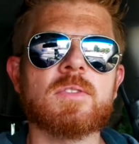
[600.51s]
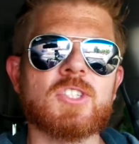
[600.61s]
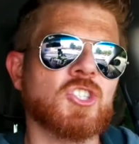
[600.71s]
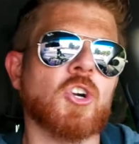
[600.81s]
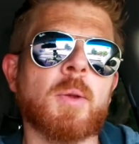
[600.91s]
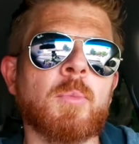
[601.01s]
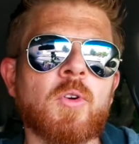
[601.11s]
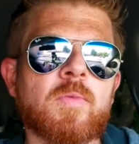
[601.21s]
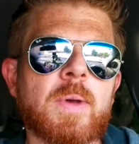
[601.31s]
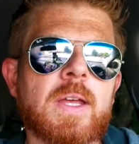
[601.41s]
start a
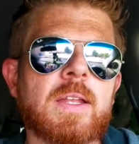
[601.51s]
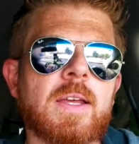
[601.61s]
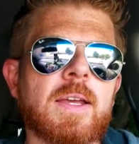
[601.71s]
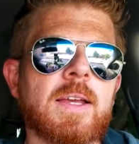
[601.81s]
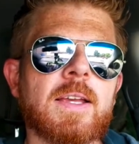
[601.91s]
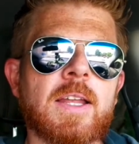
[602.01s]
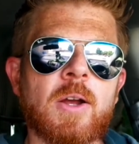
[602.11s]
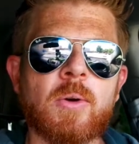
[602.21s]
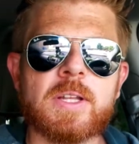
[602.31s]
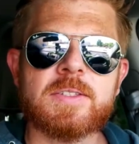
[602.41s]
movement. You know,